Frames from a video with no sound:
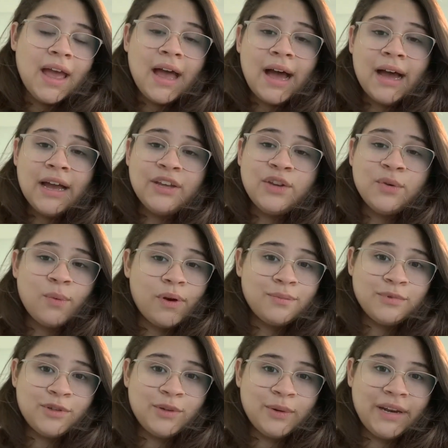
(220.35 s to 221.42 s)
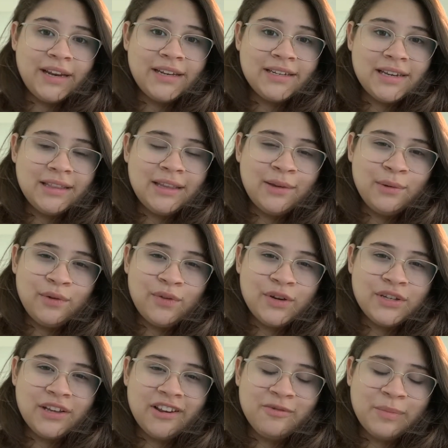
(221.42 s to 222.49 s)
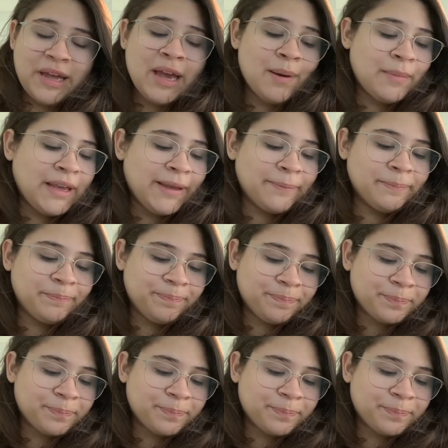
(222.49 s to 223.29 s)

a student at the University of Miami,